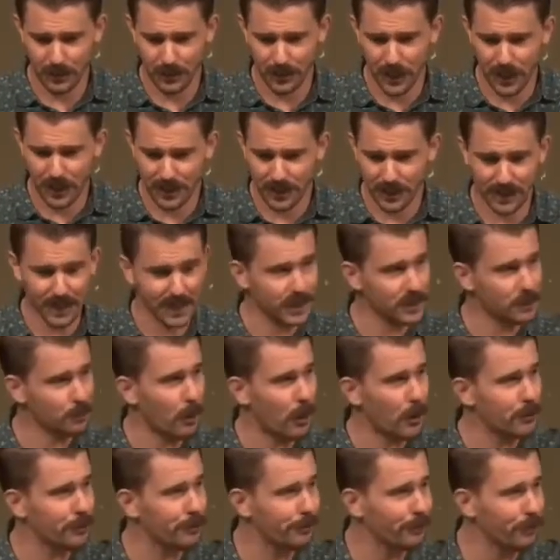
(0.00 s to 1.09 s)
Jesus is
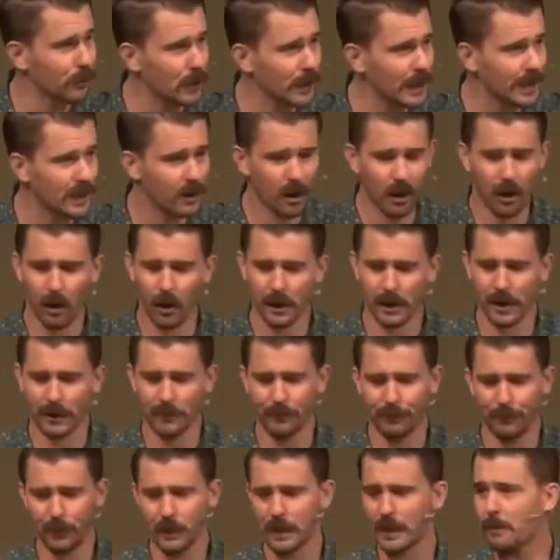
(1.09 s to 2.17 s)
both fully God
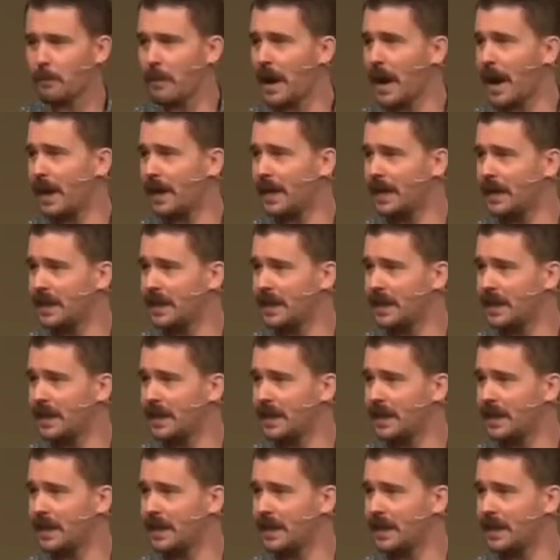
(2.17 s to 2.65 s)
and fully man.